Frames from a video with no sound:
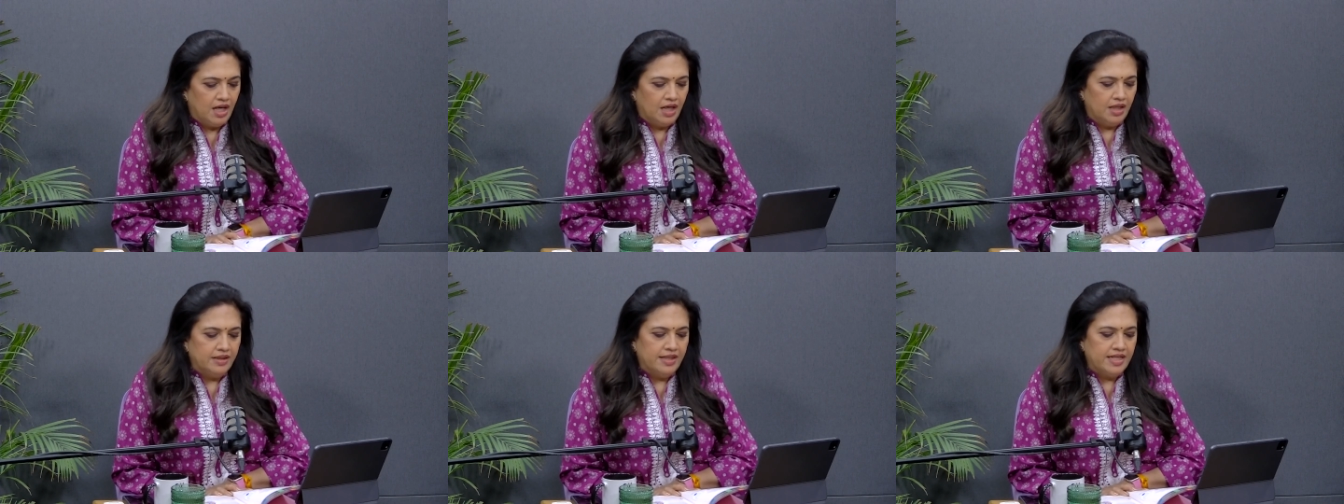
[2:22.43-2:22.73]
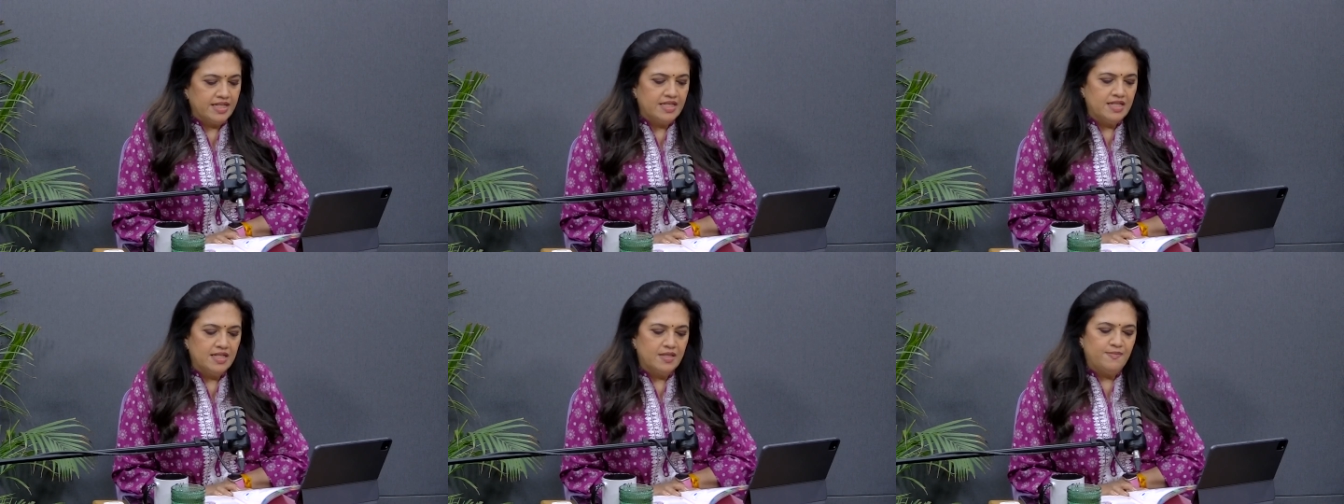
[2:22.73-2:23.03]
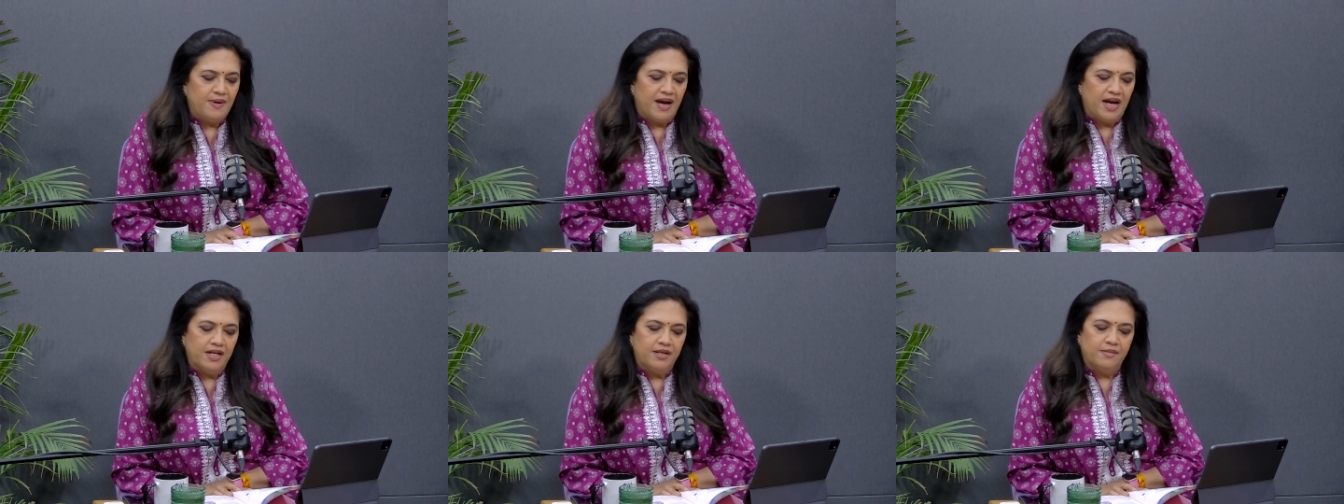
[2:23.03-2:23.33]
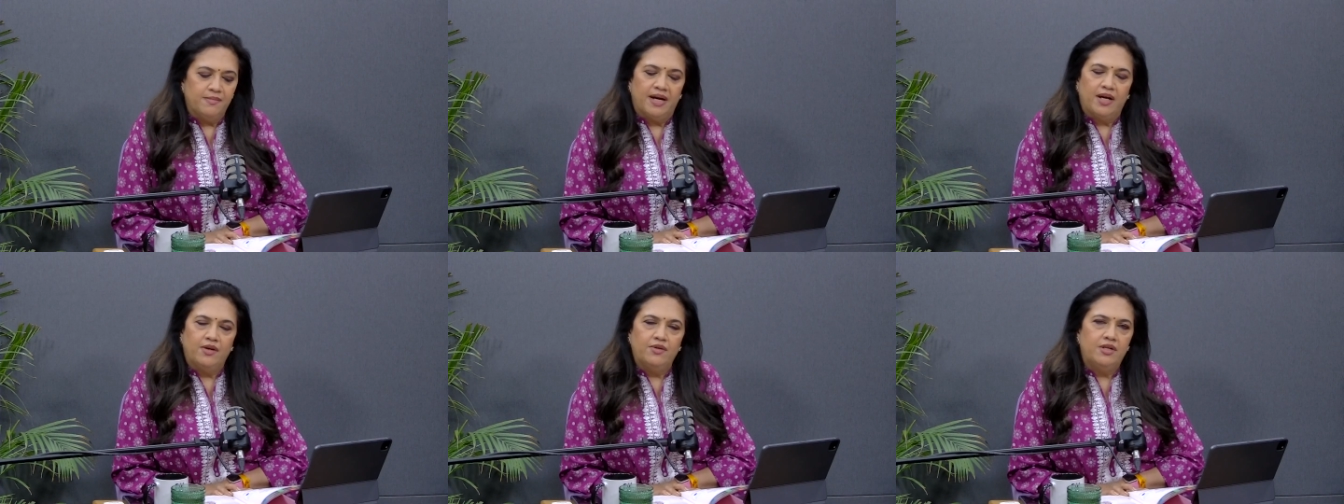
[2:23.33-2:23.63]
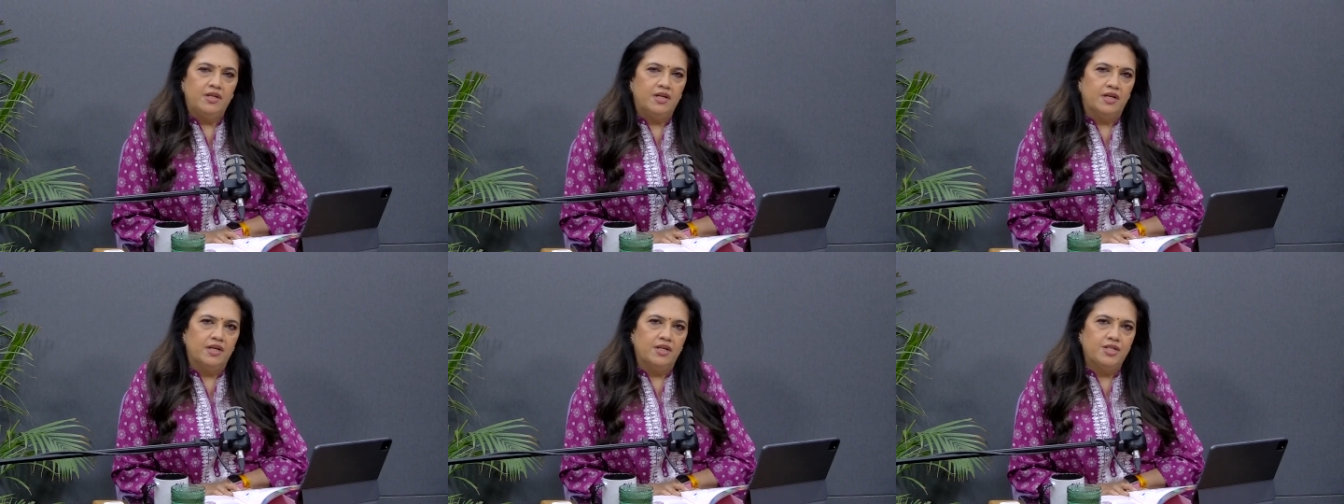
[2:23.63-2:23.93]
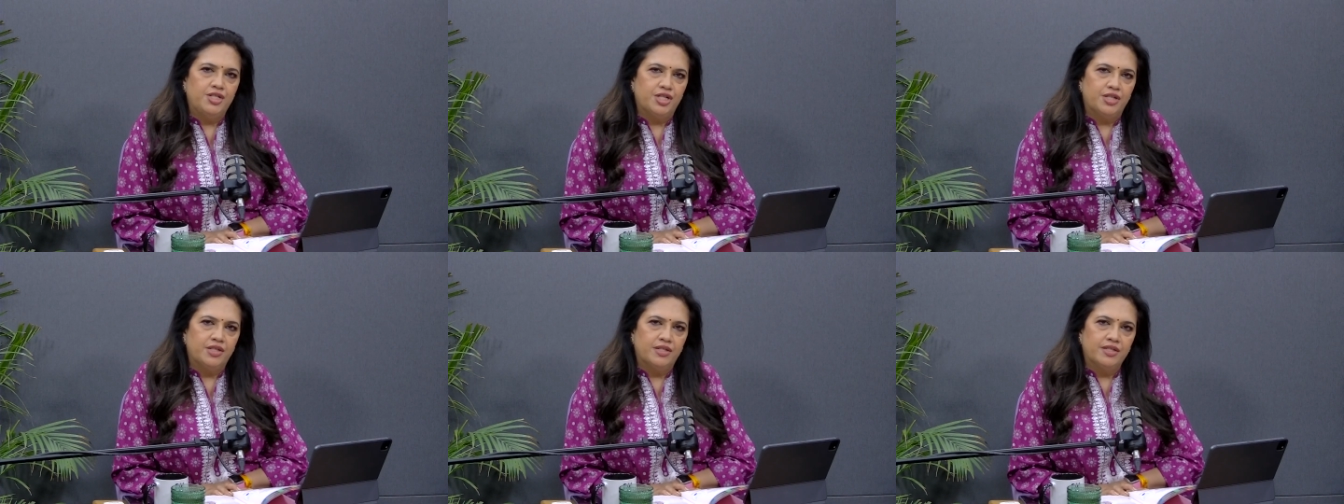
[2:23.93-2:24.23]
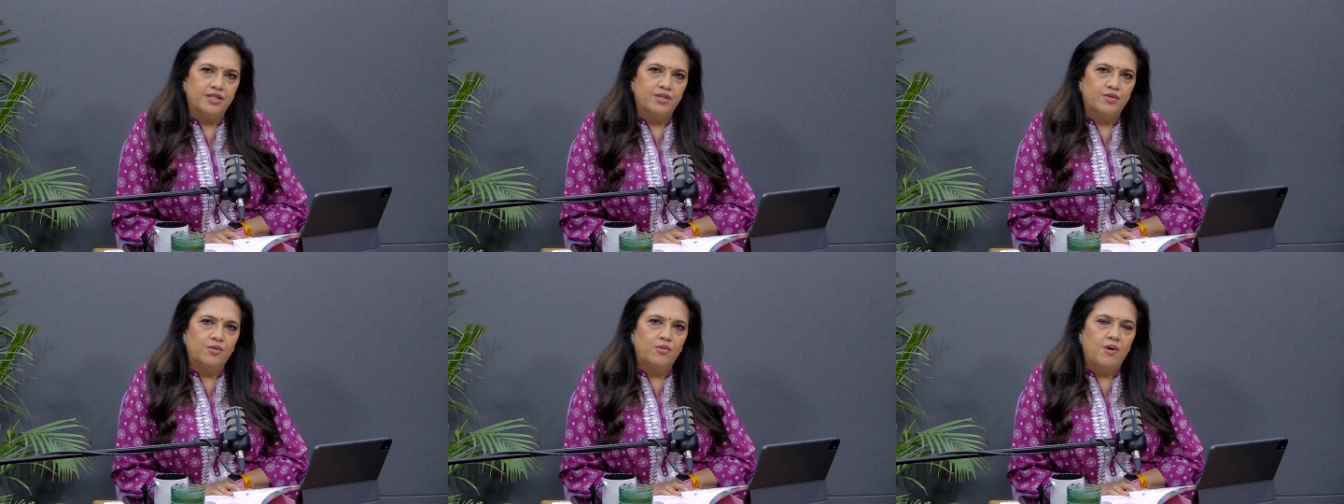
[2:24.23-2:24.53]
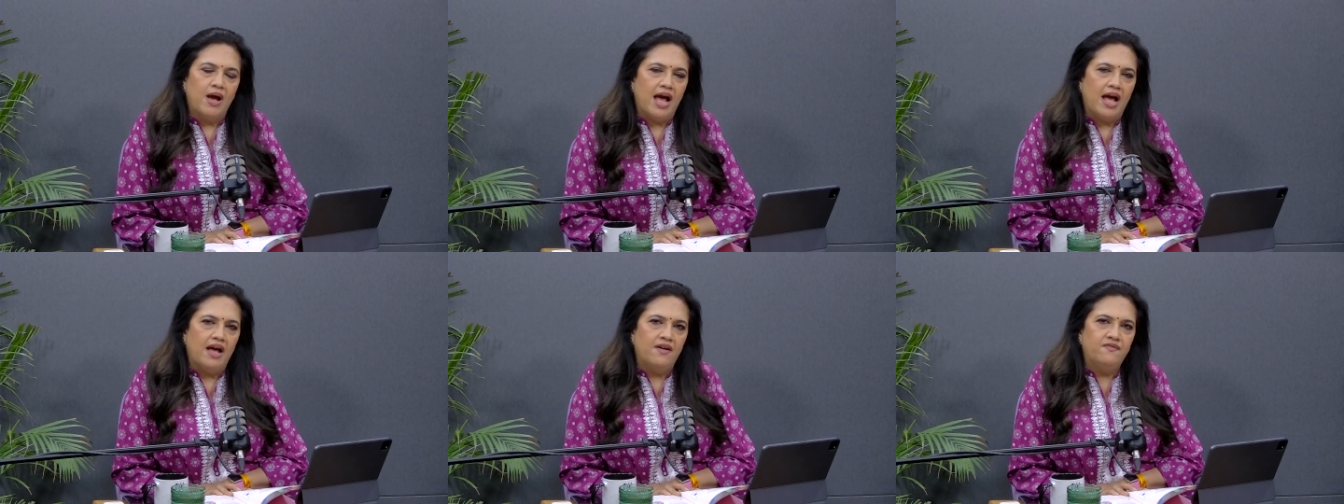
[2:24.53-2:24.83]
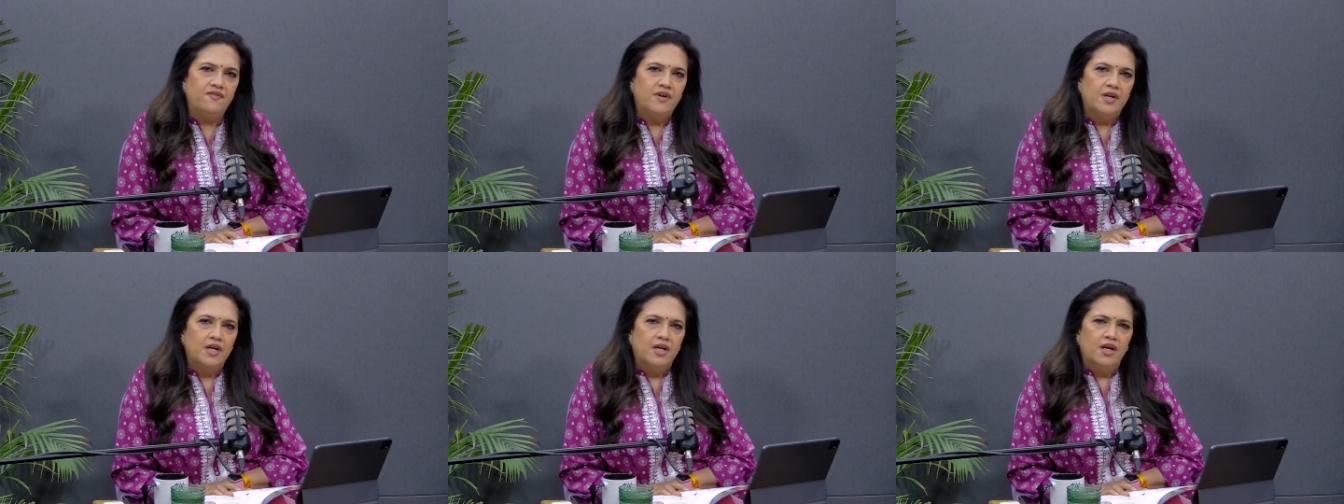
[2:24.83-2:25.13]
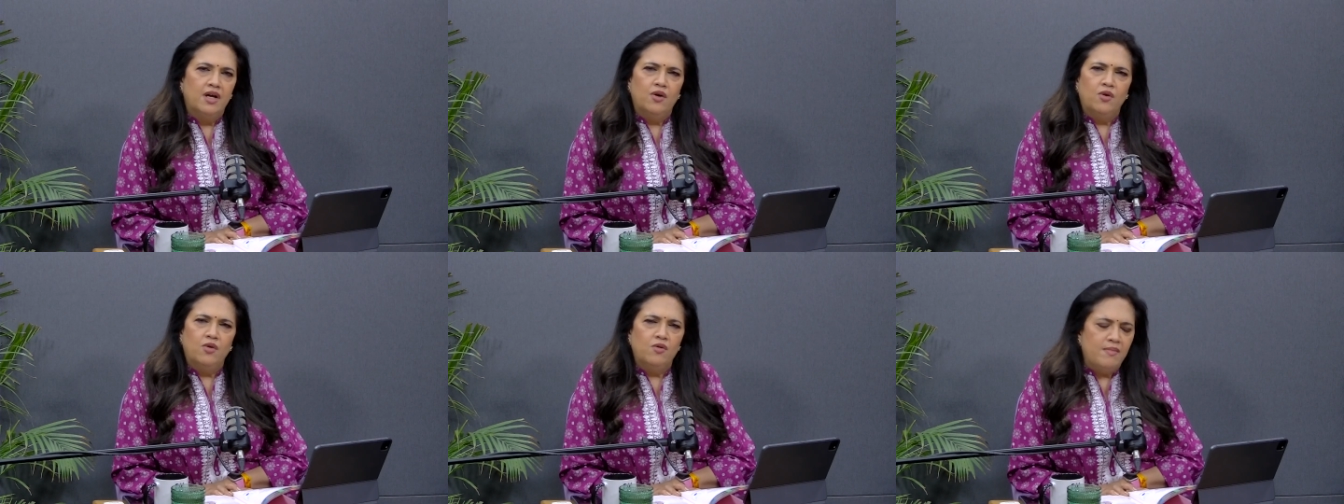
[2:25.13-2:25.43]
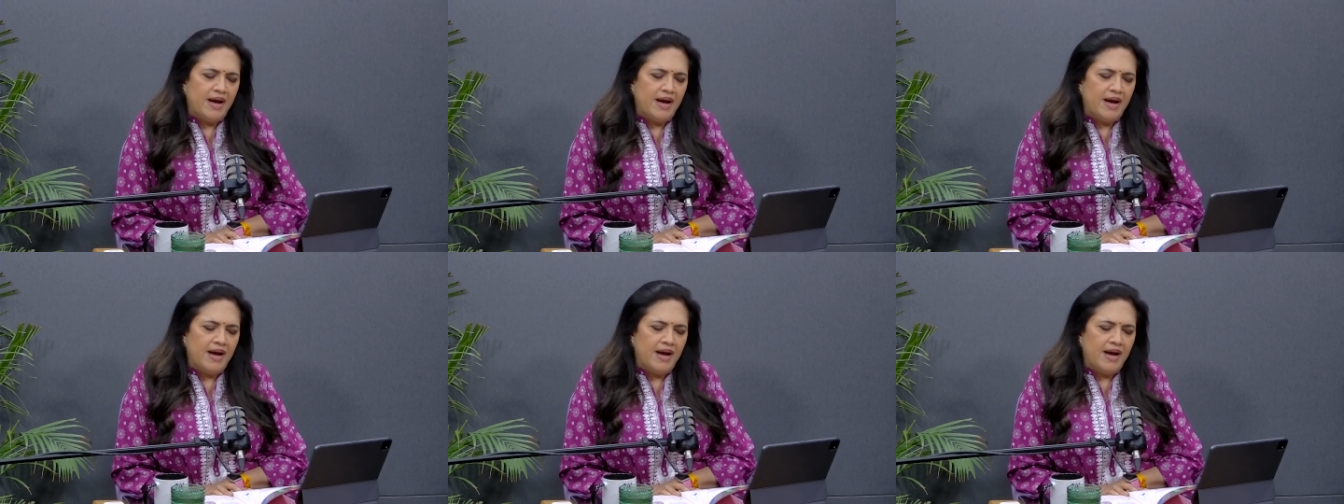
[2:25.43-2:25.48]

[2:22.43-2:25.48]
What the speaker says: there's this part about children who